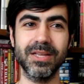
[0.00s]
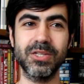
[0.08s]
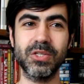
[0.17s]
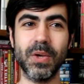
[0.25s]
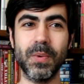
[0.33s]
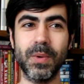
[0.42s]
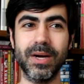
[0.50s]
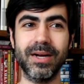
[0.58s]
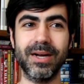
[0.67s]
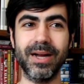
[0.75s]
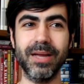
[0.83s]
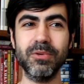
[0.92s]
So
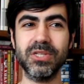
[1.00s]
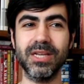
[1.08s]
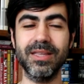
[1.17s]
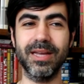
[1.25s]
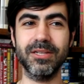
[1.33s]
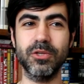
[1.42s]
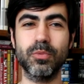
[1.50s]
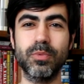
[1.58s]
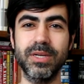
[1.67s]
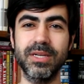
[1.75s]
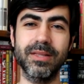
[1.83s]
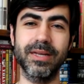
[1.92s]
I would say that you
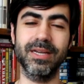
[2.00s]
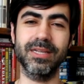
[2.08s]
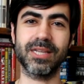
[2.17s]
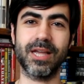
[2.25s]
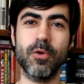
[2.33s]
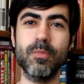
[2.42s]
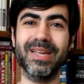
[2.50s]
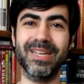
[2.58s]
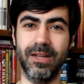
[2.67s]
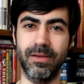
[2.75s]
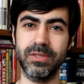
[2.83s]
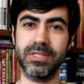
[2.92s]
realize how
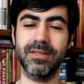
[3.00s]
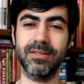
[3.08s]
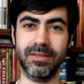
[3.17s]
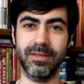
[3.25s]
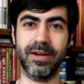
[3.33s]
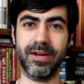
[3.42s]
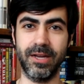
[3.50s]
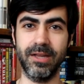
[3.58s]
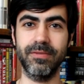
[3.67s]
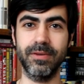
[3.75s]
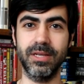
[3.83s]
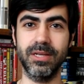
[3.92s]
magnificent the
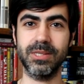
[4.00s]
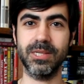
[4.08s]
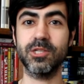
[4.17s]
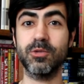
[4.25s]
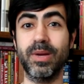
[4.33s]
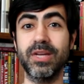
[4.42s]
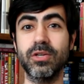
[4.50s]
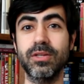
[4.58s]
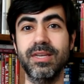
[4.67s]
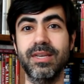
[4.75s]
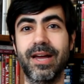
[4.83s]
Hive is, especially